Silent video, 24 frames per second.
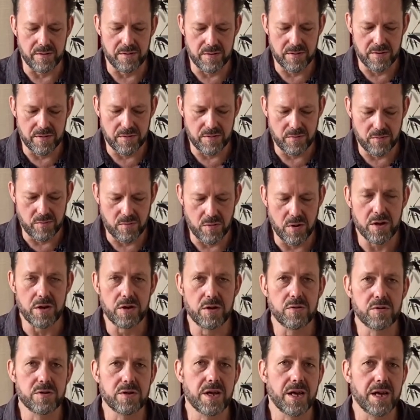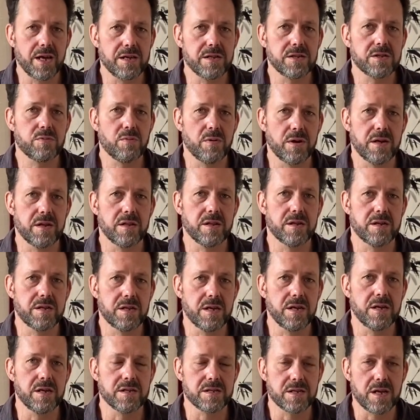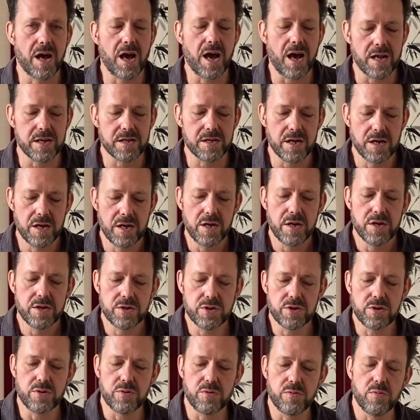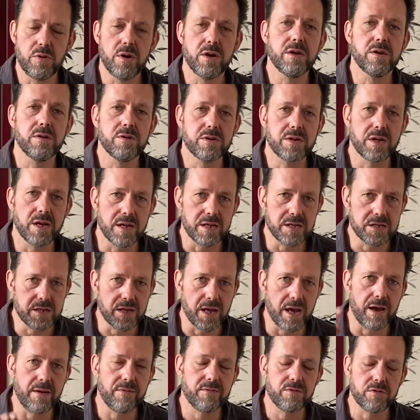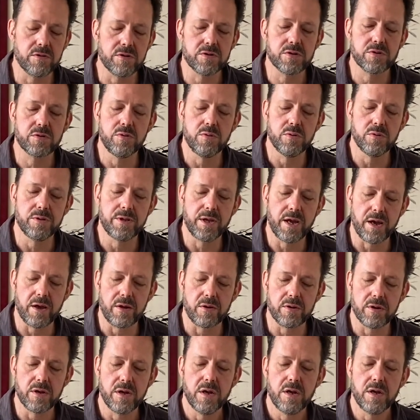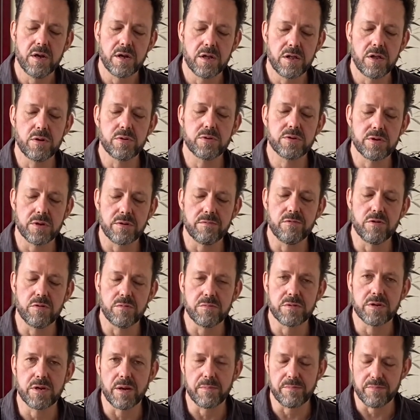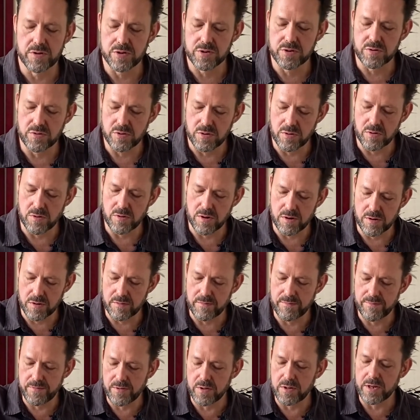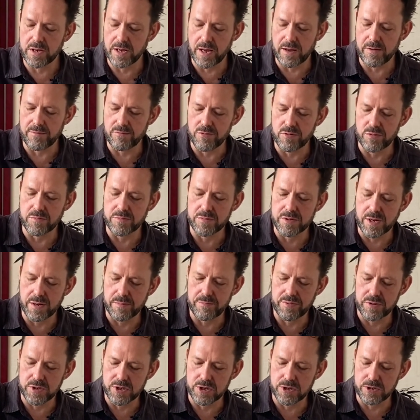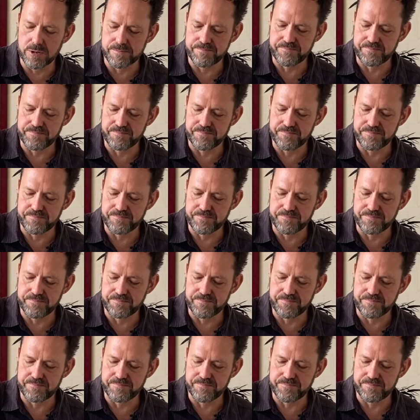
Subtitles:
what you taste when the tea is hot to what you taste after it's cooled down close to room temperature or fully at room temperature.